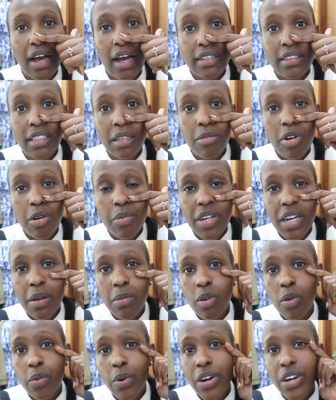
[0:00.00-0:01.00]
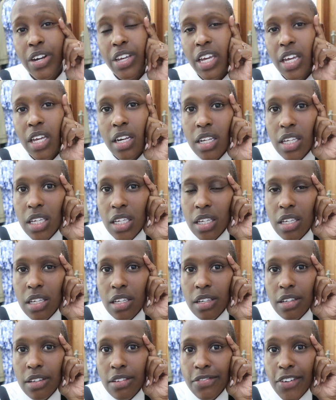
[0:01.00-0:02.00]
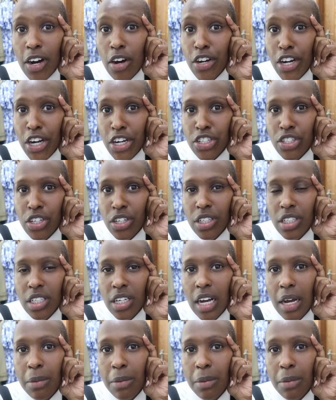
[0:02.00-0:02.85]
At the moment I'm not wearing any foundation.